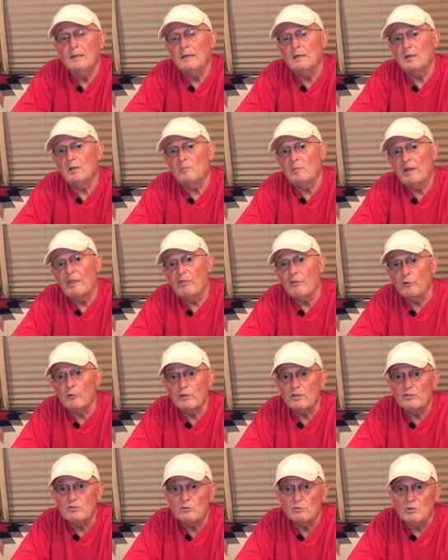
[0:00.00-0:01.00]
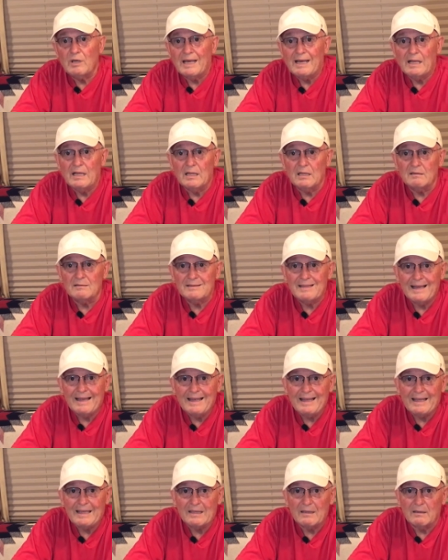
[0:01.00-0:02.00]
and on my 32 gallon
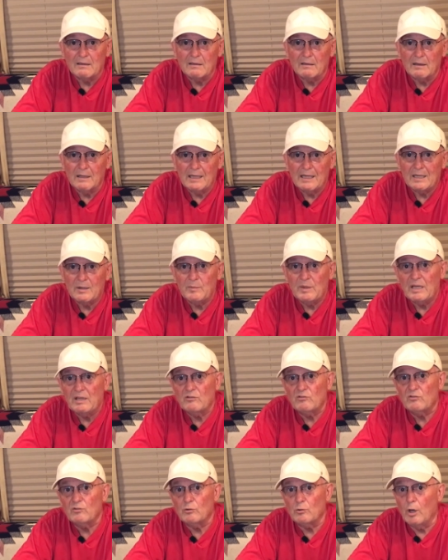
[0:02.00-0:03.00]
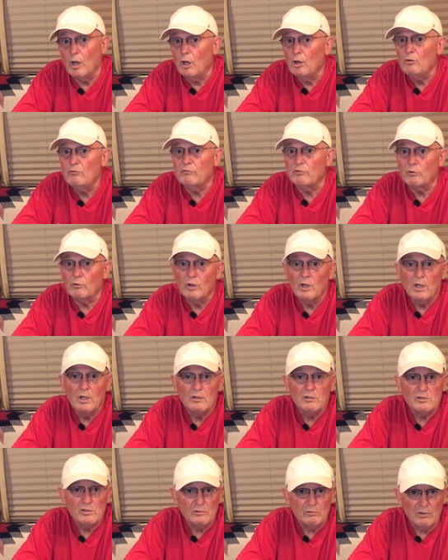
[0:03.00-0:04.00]
tank uh, that amounts to over
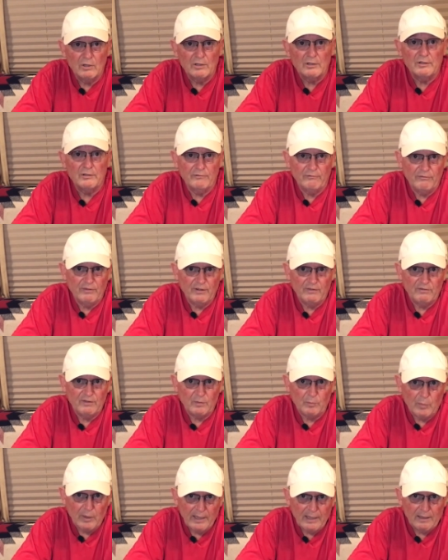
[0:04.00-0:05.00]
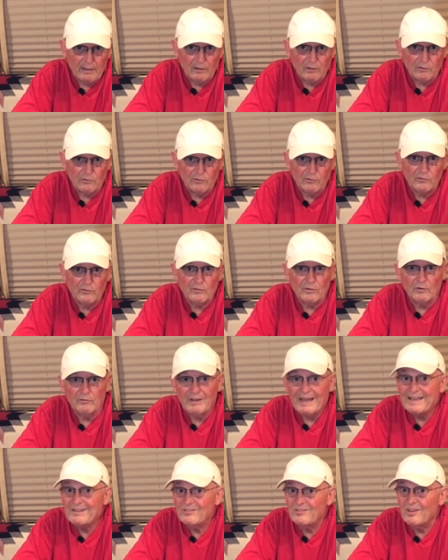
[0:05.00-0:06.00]
250 pounds of
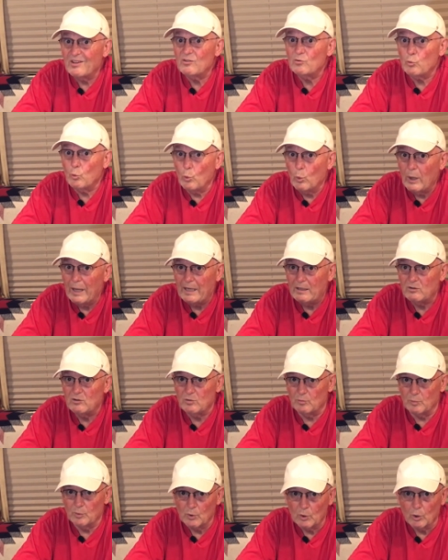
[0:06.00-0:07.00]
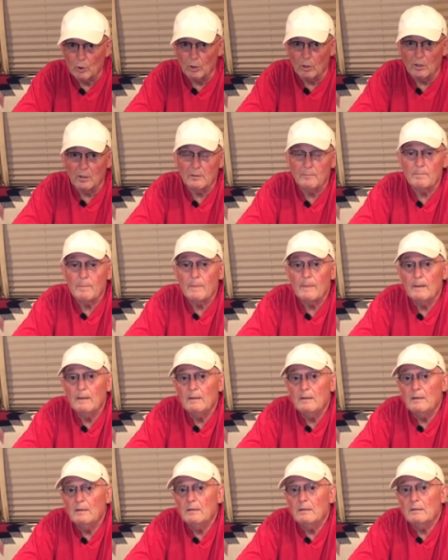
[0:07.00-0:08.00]
excess weight to pull.
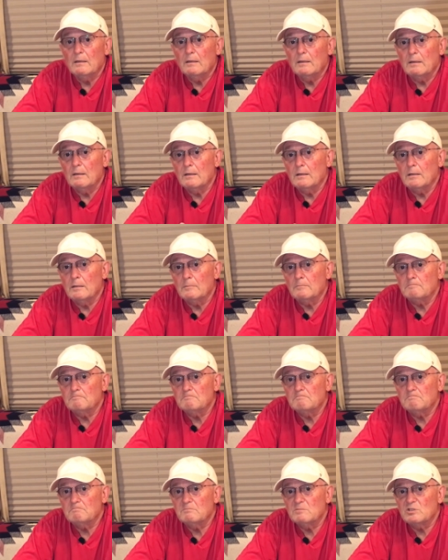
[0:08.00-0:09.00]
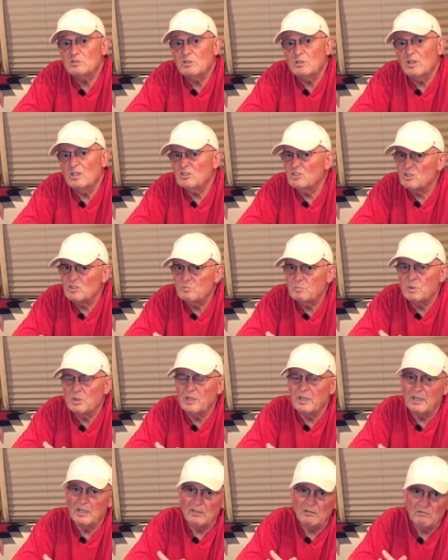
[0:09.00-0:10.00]
Um, so I just
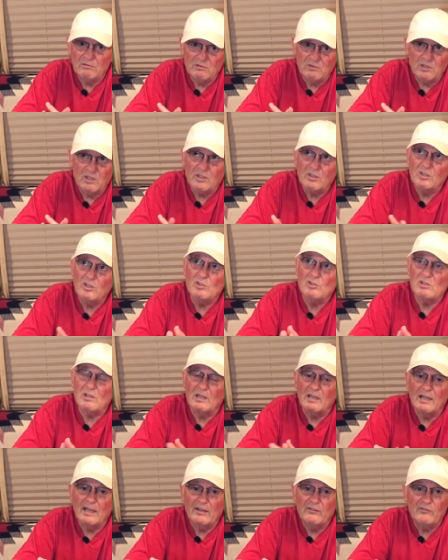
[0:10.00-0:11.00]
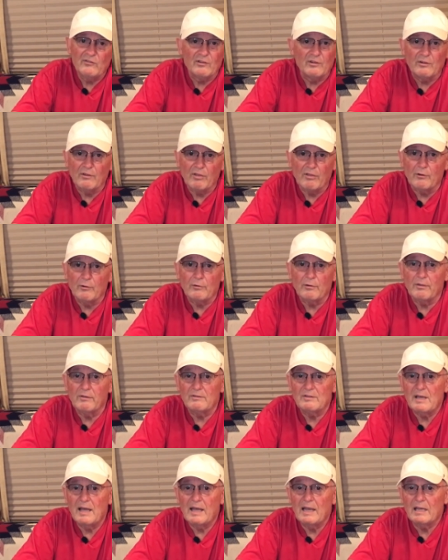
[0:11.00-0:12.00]
put in you know usually less than a third of the
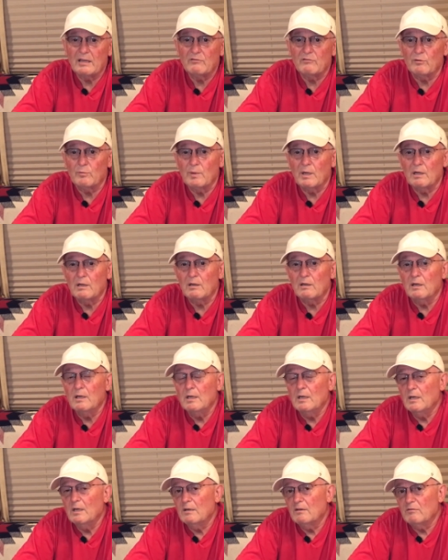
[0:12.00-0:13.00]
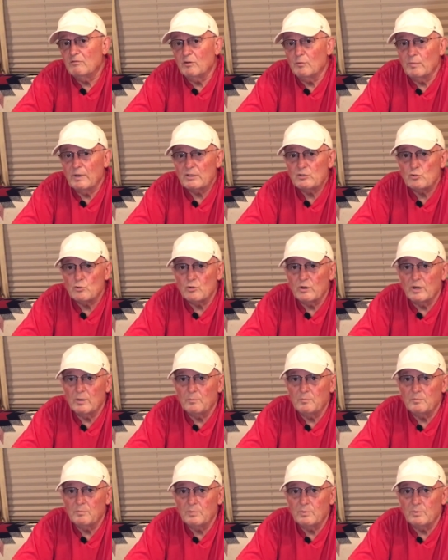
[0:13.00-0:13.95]
tank for my for my trip